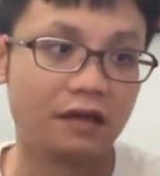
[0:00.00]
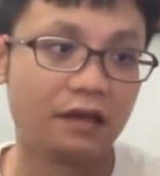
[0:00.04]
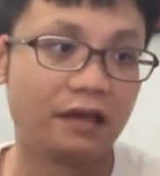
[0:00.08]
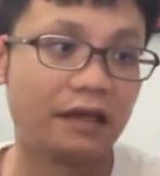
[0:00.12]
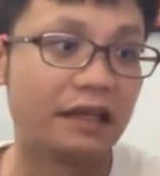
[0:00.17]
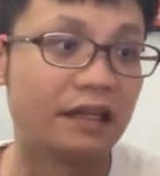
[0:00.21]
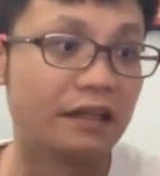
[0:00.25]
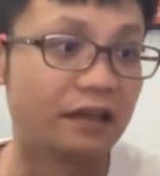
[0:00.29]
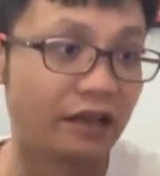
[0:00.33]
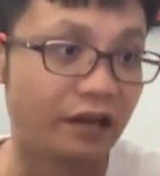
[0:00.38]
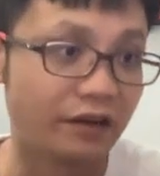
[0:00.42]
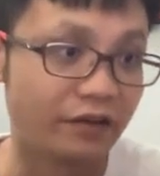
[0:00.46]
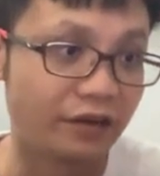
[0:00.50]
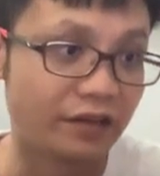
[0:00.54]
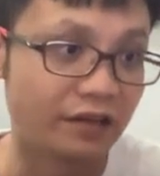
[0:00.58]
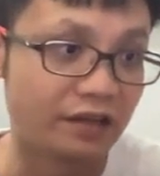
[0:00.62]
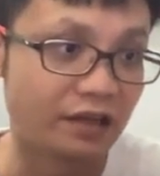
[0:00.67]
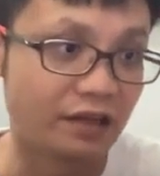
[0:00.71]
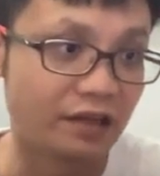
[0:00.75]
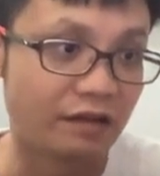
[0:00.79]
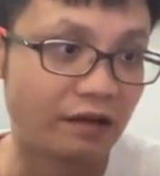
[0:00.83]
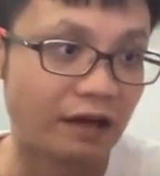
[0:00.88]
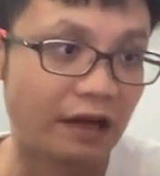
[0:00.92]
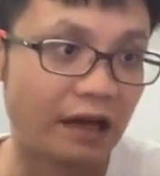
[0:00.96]

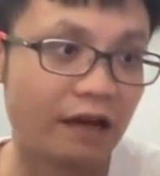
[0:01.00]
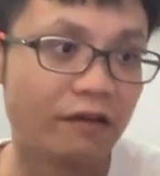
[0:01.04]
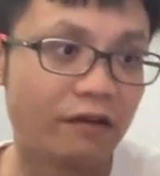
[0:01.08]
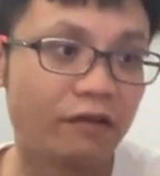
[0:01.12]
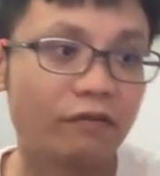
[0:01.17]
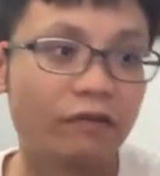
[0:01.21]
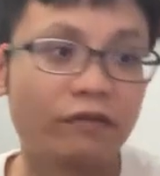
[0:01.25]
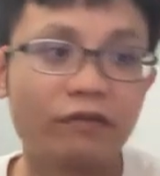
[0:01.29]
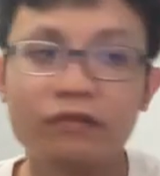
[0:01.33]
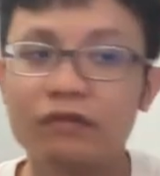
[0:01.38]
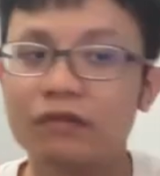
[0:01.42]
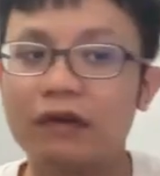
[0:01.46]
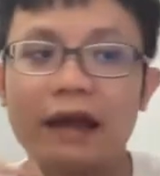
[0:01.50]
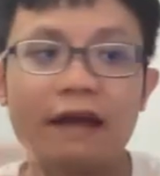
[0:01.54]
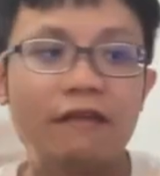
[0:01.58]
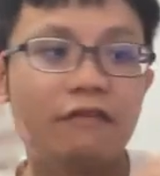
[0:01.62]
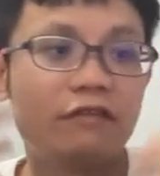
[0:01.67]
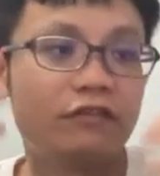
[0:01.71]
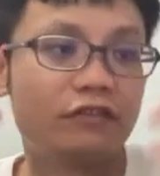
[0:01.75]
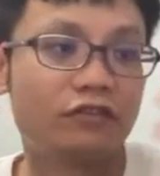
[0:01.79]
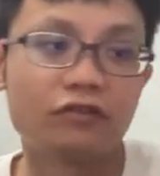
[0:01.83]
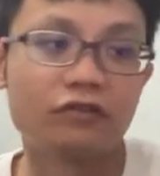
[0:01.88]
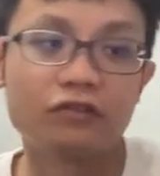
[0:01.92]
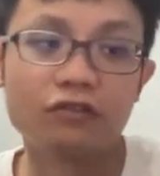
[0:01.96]
inherited.
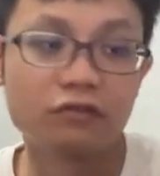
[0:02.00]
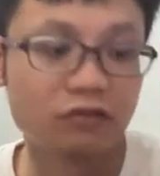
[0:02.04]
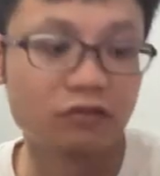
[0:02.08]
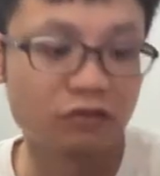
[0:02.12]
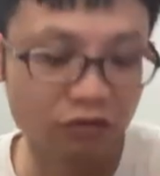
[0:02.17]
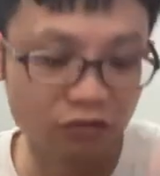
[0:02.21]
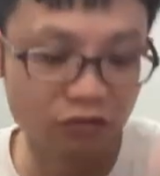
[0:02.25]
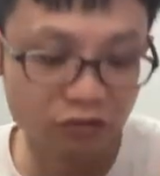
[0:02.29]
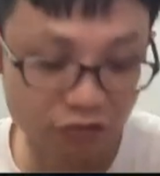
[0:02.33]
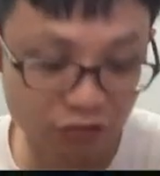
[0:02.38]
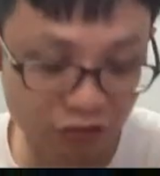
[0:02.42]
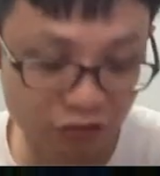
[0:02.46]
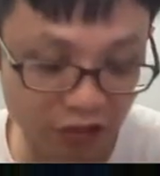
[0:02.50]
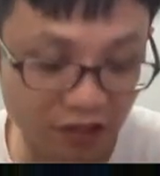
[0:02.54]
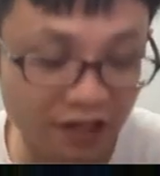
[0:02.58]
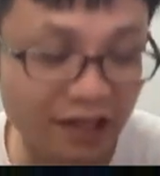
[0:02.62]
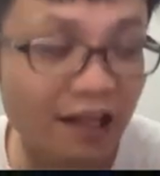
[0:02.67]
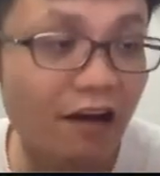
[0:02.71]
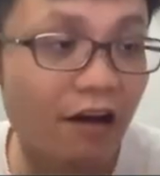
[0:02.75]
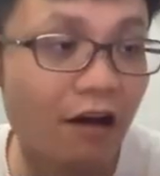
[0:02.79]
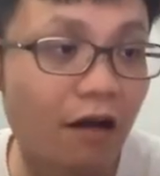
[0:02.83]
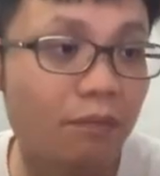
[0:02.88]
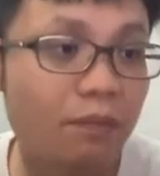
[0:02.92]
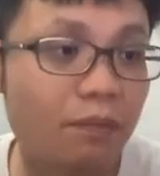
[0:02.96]

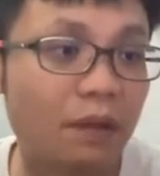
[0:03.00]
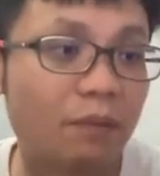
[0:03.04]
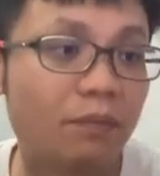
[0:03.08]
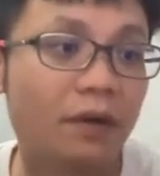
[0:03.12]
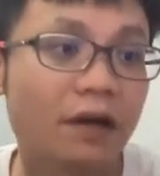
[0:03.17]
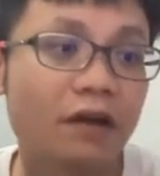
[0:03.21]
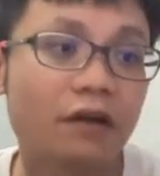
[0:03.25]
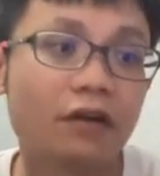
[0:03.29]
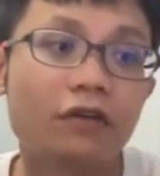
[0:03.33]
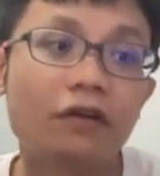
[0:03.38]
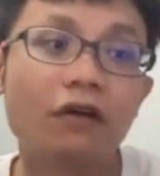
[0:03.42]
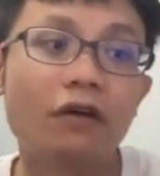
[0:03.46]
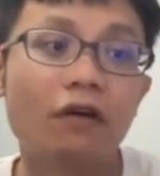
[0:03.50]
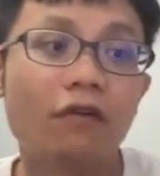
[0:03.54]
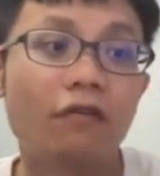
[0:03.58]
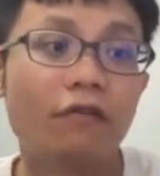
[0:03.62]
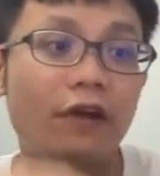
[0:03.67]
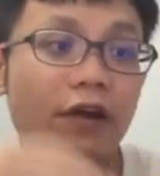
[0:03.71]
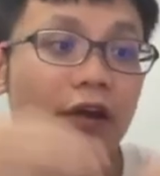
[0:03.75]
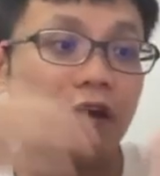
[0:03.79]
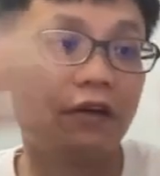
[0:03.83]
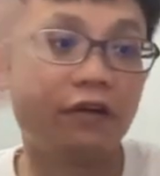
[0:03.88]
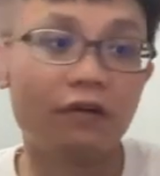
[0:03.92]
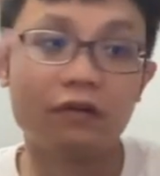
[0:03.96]
Usually all people grow
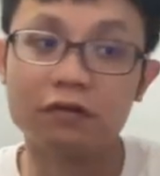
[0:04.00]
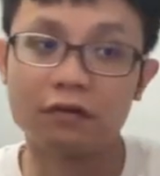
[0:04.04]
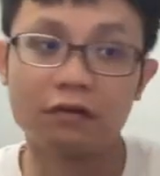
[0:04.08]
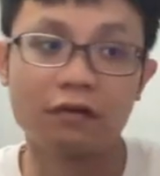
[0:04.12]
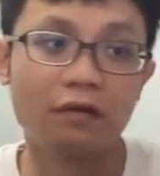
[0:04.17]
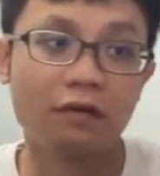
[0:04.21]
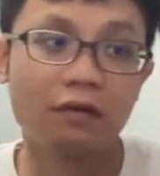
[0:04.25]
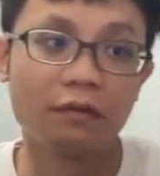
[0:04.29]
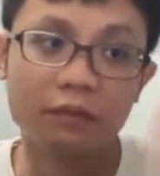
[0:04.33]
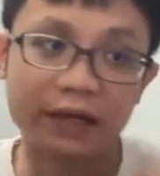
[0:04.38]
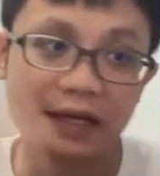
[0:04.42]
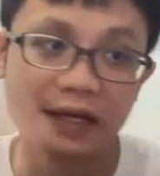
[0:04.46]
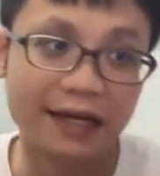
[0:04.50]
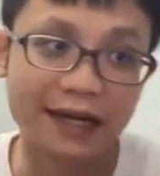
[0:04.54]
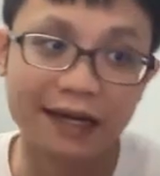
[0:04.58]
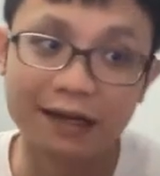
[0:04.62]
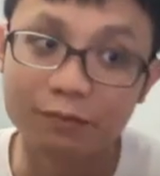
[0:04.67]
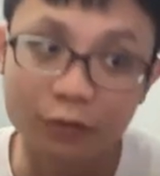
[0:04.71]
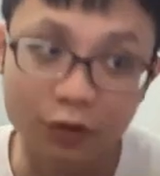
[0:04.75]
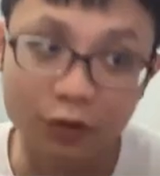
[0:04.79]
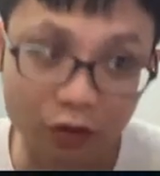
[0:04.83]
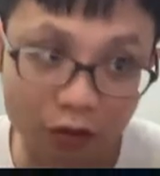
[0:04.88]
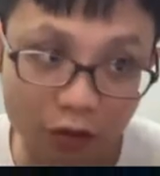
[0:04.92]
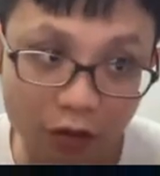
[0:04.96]
will
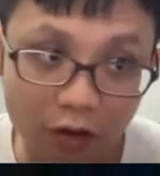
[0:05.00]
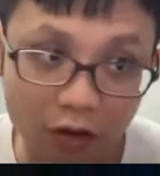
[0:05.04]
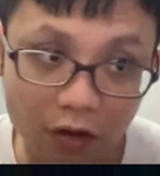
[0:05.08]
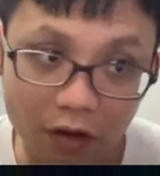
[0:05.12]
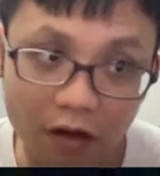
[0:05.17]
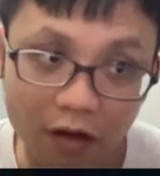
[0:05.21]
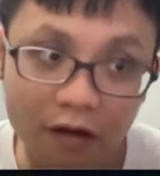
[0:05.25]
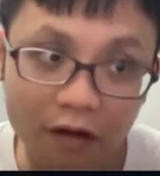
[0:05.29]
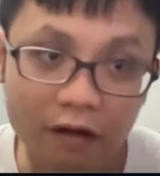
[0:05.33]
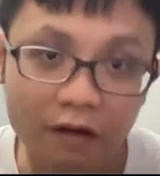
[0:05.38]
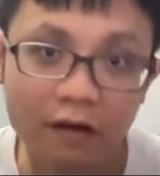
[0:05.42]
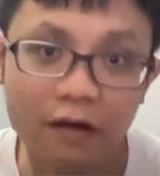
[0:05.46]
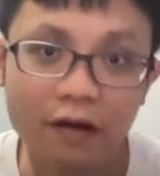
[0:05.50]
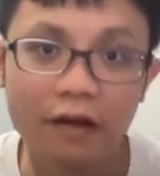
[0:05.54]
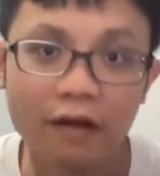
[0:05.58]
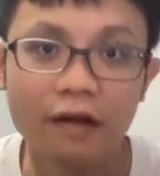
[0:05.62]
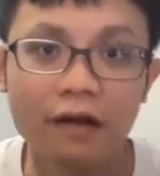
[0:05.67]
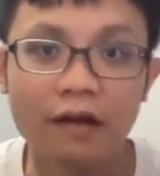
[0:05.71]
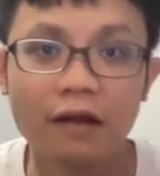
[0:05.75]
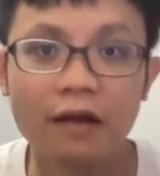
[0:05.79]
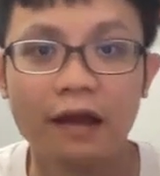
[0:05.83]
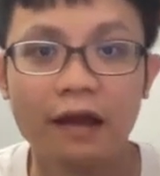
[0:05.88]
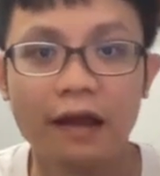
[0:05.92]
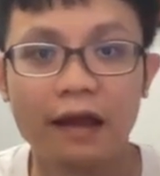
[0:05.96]
become tall,
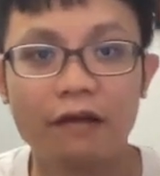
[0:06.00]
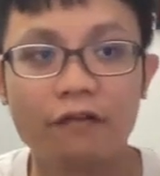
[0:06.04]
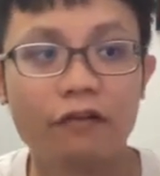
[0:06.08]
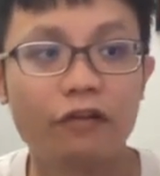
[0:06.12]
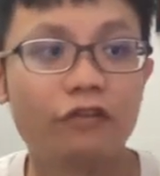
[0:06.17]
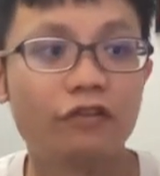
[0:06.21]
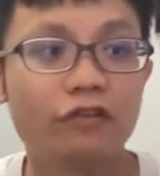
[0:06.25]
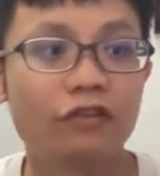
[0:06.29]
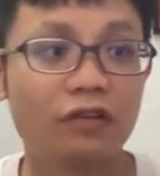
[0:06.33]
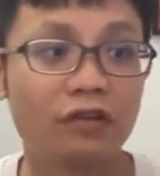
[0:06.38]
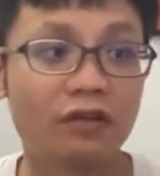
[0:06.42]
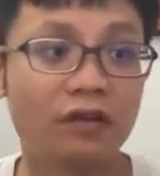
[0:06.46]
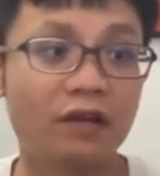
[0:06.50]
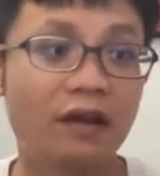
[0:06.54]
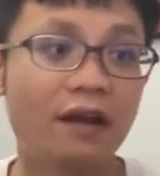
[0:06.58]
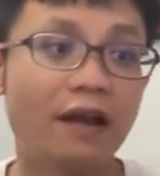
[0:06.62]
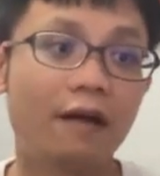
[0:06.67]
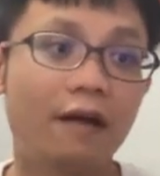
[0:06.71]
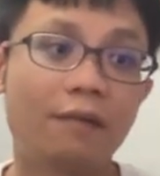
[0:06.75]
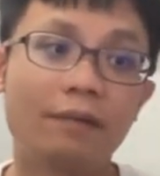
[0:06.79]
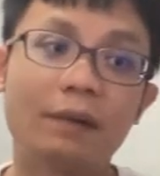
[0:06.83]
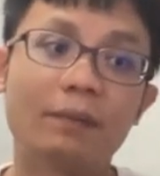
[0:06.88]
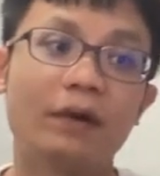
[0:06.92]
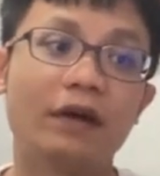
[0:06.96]
and usually
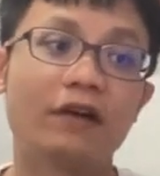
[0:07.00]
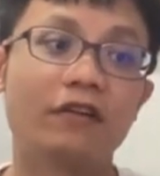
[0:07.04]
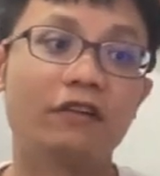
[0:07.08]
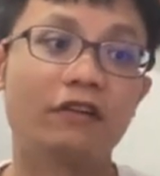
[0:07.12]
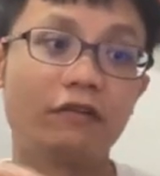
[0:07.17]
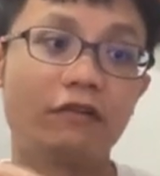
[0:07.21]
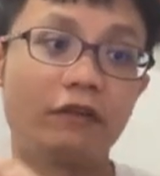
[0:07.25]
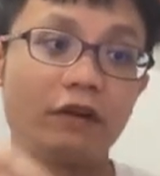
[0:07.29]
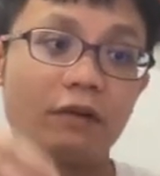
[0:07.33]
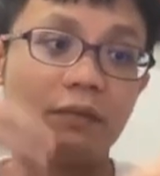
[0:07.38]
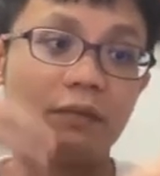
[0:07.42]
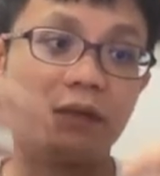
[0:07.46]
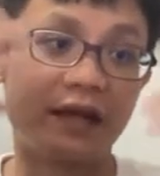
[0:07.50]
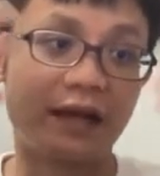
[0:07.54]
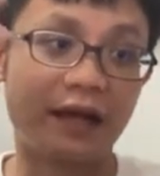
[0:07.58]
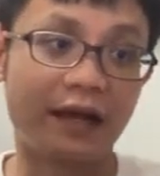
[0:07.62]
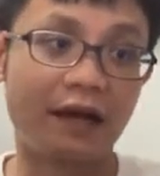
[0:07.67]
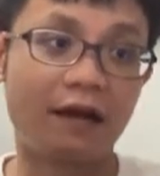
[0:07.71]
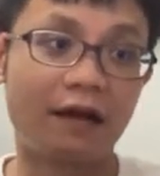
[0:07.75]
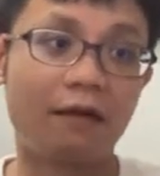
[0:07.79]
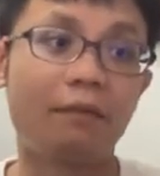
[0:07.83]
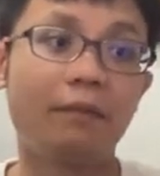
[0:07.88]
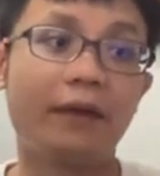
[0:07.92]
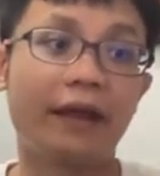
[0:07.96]
all people grow will
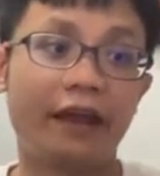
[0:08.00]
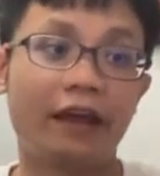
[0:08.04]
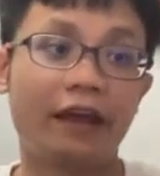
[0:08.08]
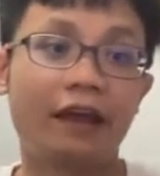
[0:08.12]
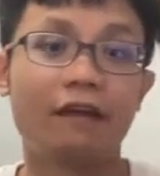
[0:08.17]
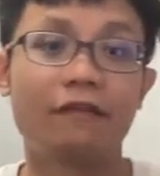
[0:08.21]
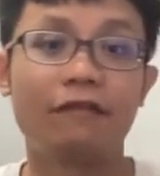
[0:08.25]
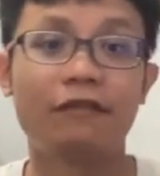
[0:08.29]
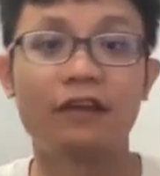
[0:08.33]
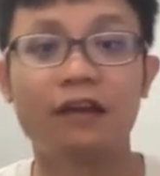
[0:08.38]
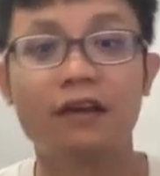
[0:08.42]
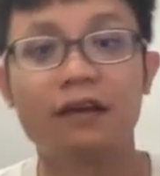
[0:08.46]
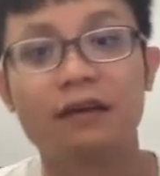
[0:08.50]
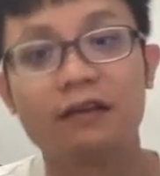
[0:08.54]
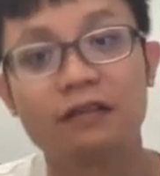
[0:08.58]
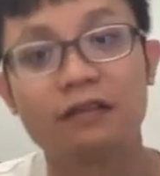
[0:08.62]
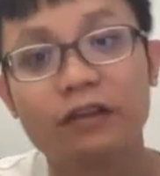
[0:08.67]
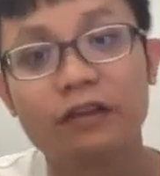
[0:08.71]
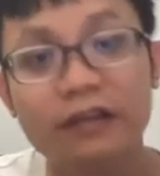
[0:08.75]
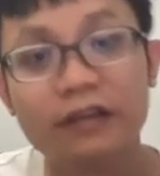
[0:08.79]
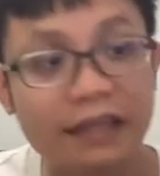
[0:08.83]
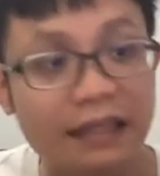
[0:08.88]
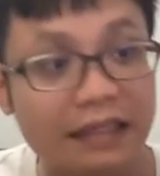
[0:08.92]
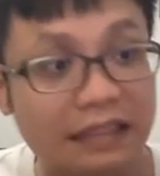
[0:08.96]
become heavier.
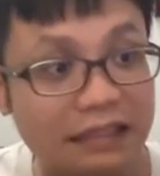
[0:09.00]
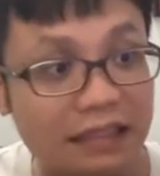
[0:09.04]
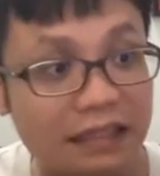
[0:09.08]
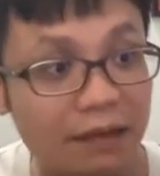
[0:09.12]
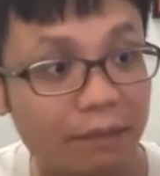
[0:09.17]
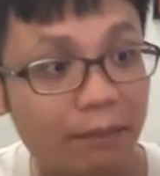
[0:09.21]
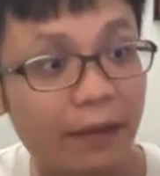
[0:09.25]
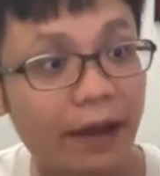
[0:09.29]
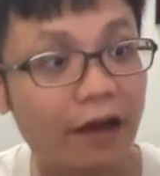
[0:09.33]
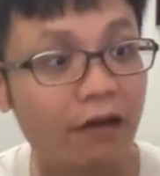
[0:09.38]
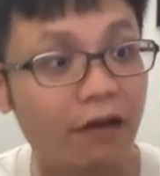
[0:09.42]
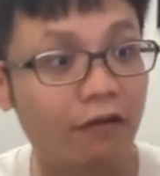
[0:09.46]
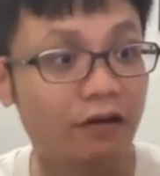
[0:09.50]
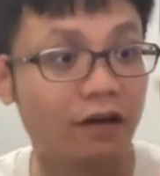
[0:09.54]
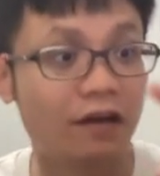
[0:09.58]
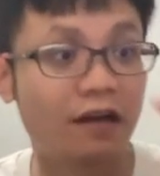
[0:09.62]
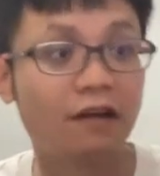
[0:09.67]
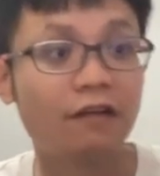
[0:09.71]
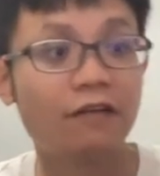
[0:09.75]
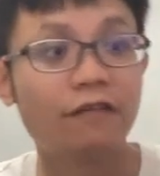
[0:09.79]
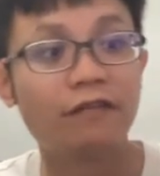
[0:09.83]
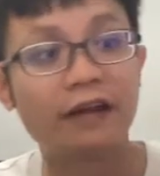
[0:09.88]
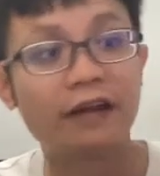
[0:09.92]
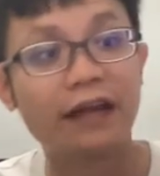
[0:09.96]
So it is a bell
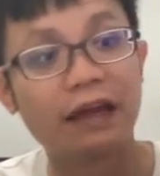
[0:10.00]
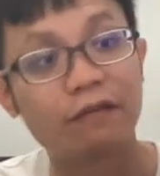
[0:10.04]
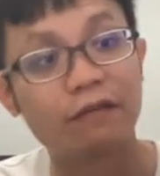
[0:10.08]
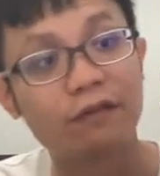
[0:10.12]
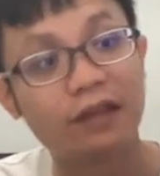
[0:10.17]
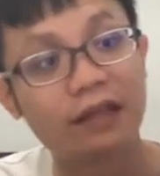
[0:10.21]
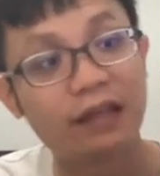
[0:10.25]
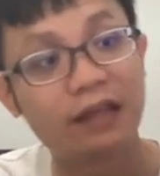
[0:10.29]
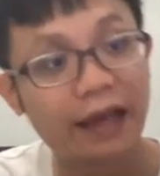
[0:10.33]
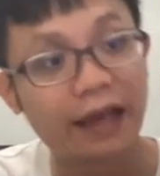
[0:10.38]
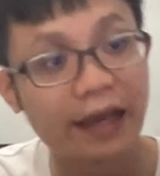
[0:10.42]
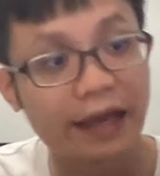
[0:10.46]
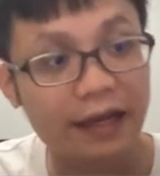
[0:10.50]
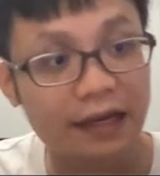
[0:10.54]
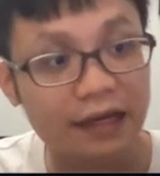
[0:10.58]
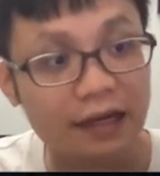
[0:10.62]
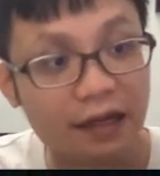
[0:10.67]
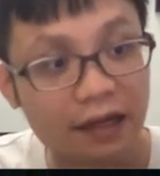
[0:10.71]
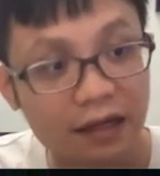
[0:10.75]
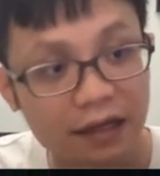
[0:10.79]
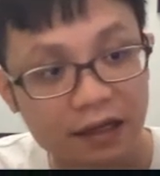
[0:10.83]
curve that we can